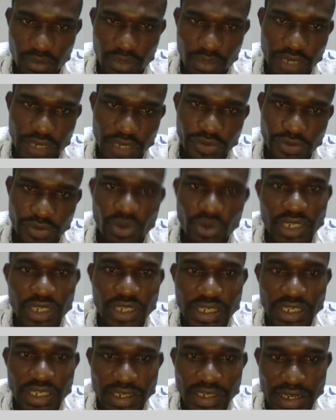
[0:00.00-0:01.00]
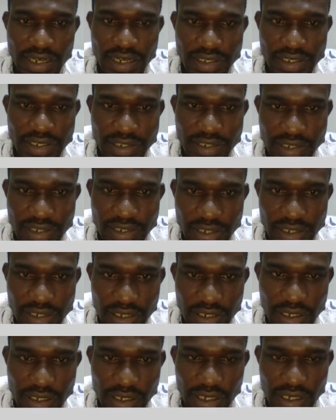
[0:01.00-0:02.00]
if you need that,
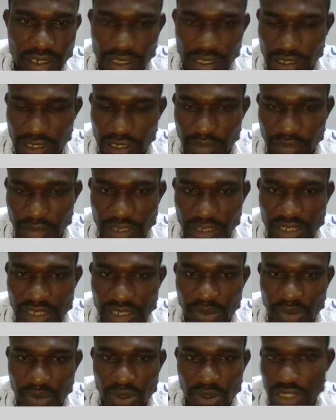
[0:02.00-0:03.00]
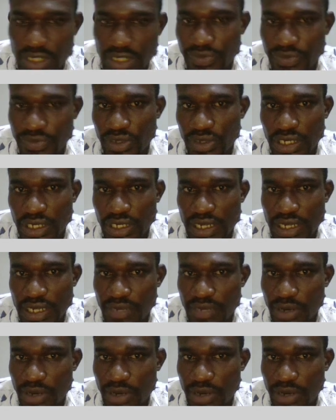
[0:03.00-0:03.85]
the means plot if you need that,